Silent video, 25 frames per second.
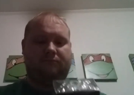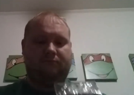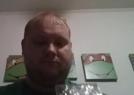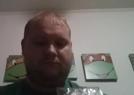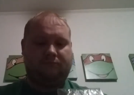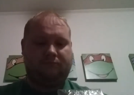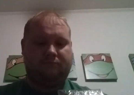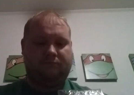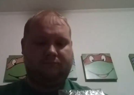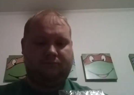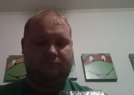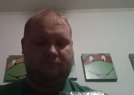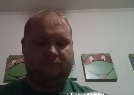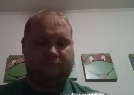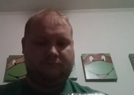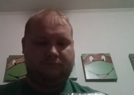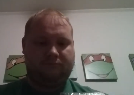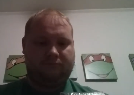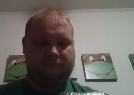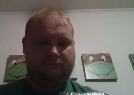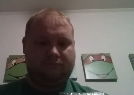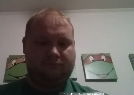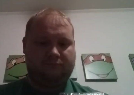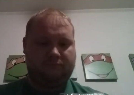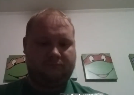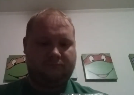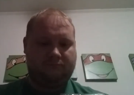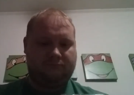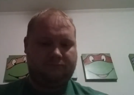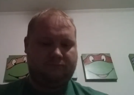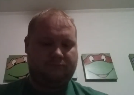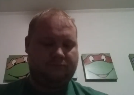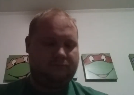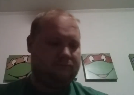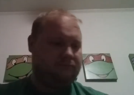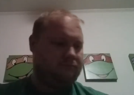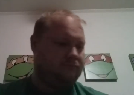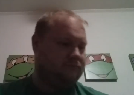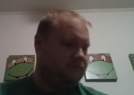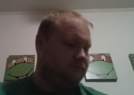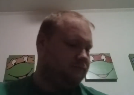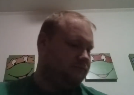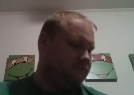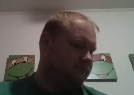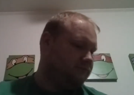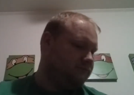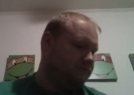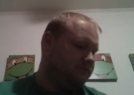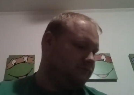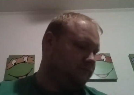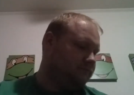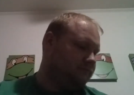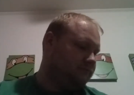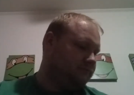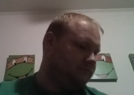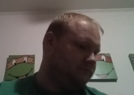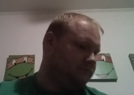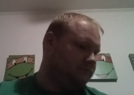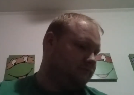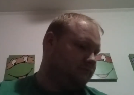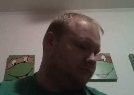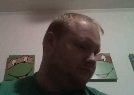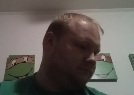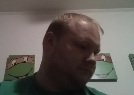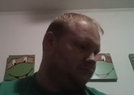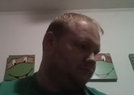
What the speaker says: Nobody speaks.